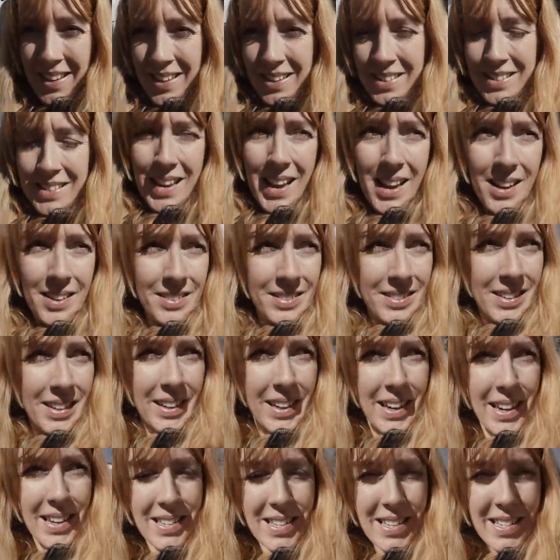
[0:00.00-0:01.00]
So yeah, I
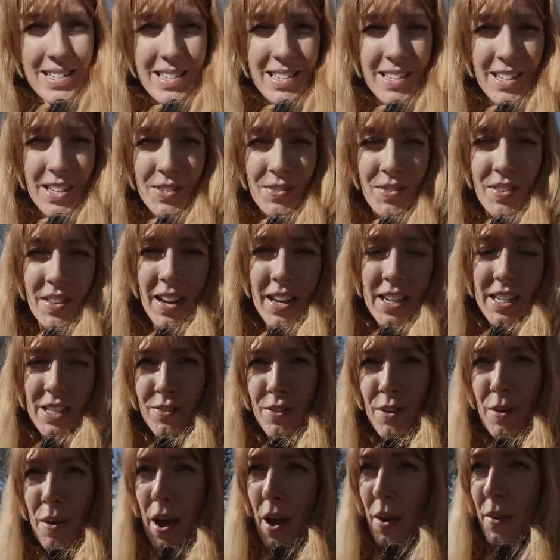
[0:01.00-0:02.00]
guess this is us for the next
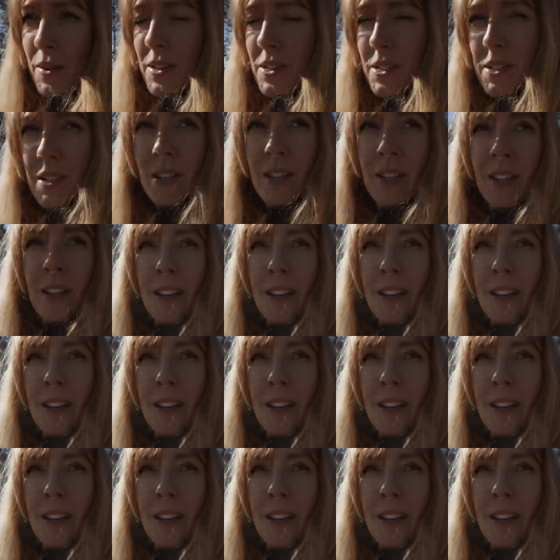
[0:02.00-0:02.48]
few hours.